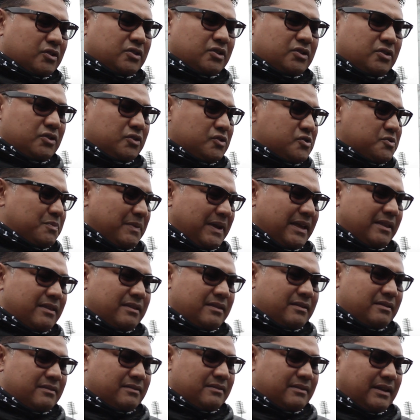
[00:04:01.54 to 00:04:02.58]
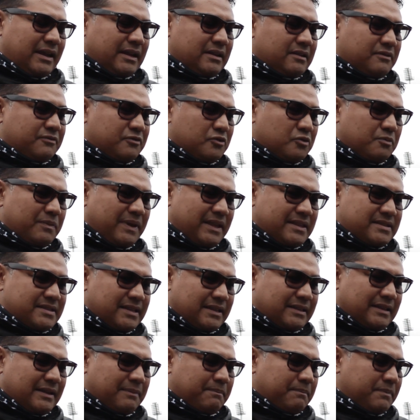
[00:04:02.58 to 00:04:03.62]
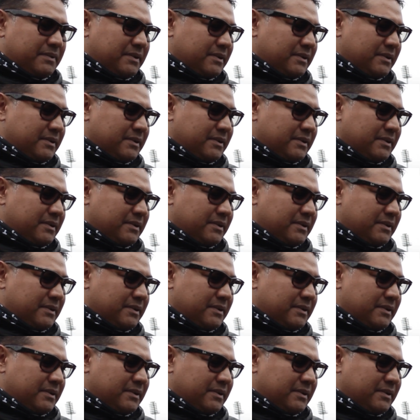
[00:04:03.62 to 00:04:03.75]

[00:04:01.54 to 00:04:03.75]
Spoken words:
use meth, then a full meth setup.